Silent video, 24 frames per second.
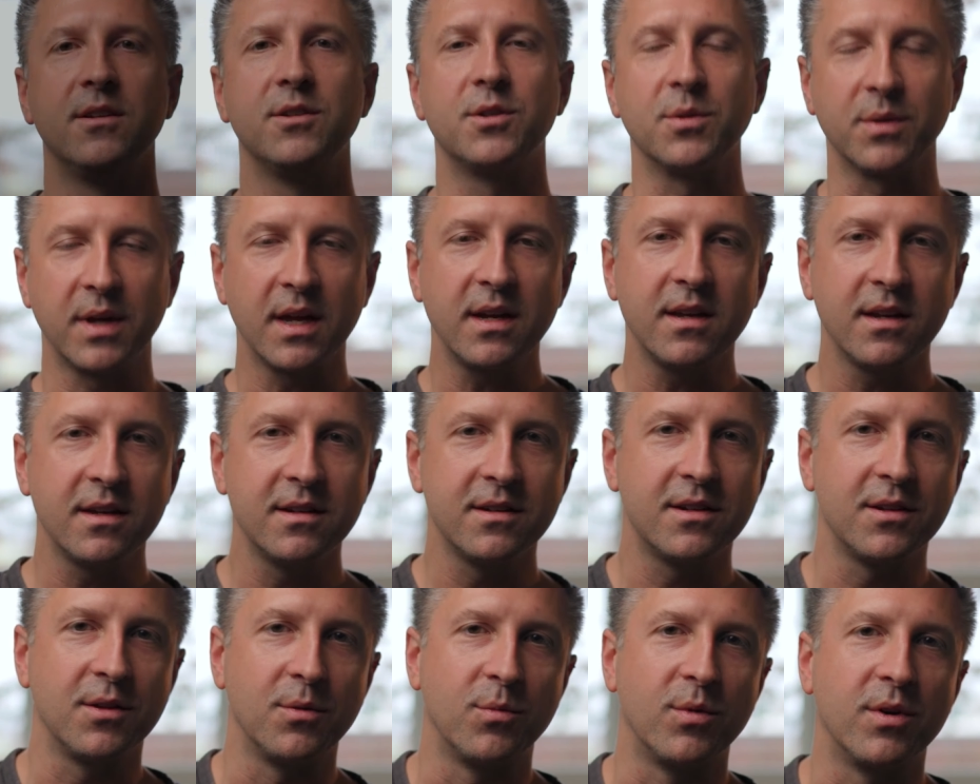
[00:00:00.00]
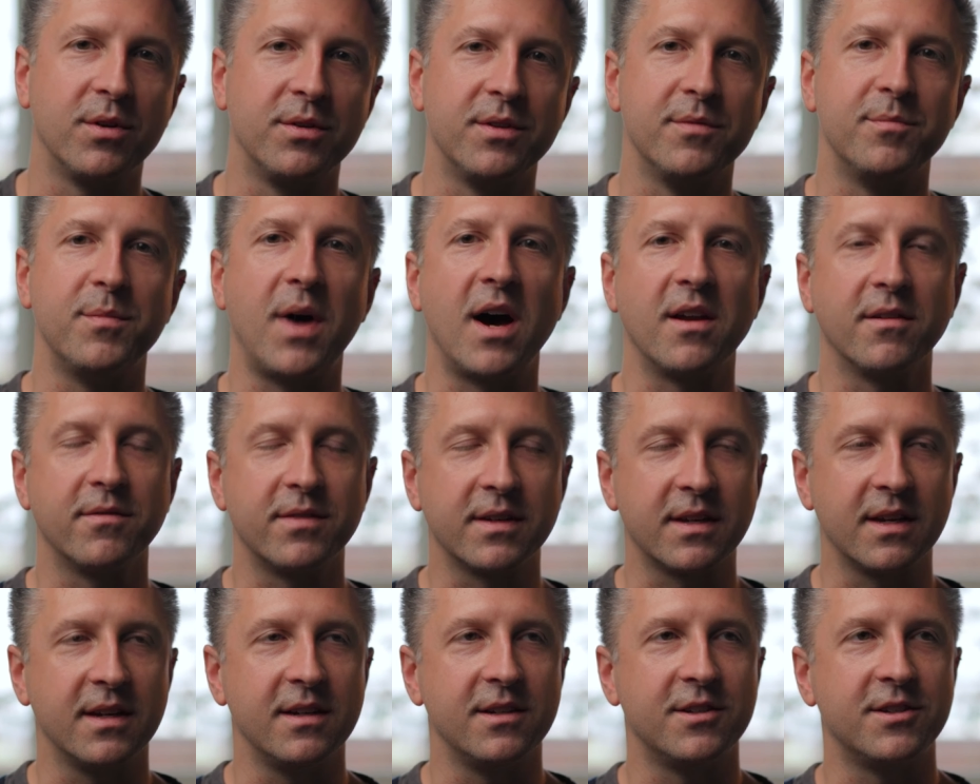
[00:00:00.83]
So getting into the world of
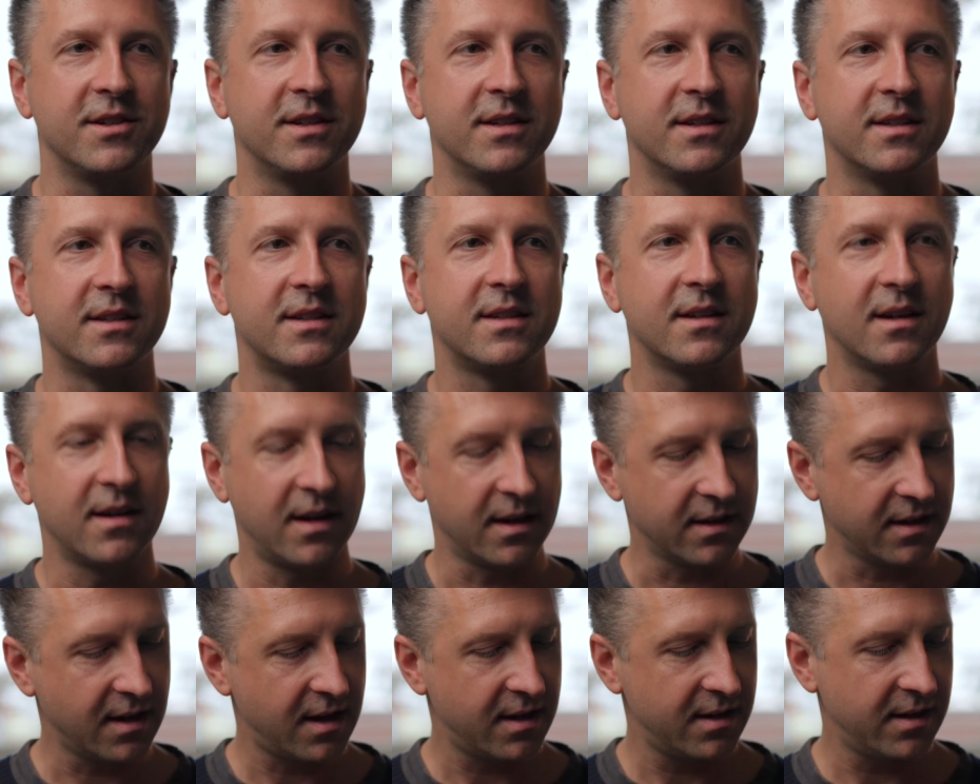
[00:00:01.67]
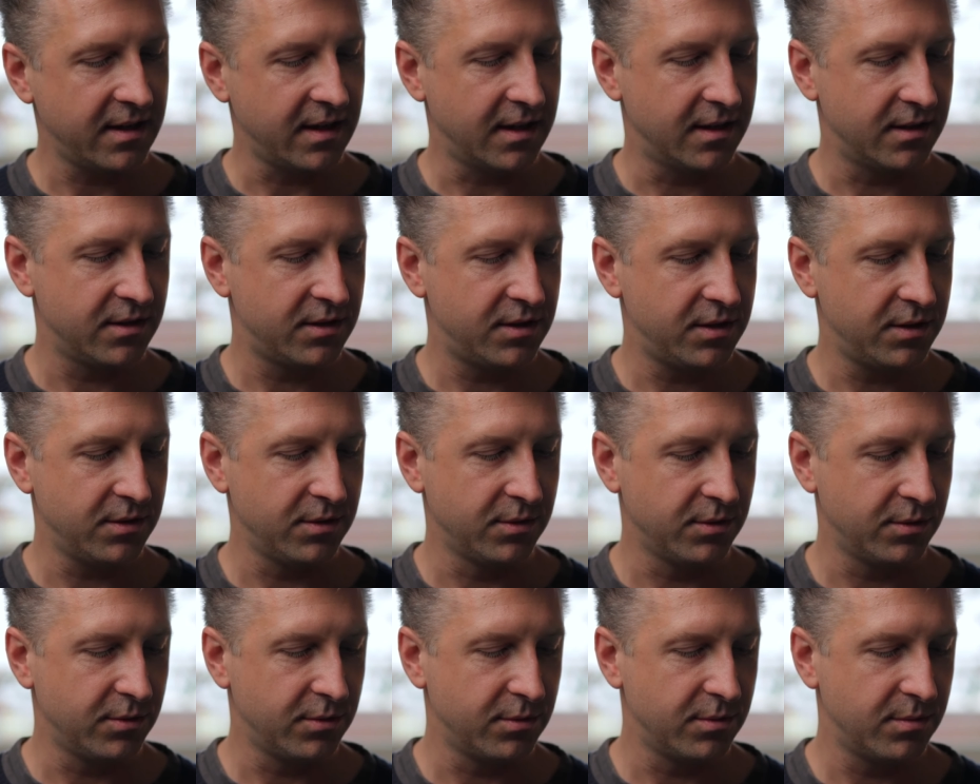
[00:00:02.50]
modifications, I got
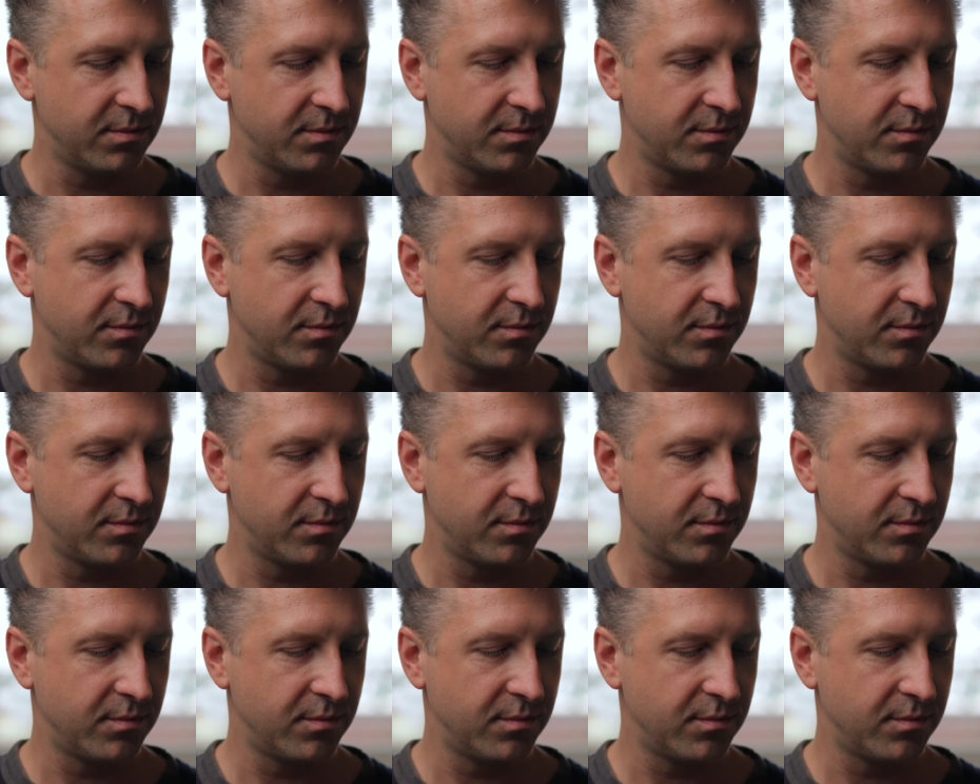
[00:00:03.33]
into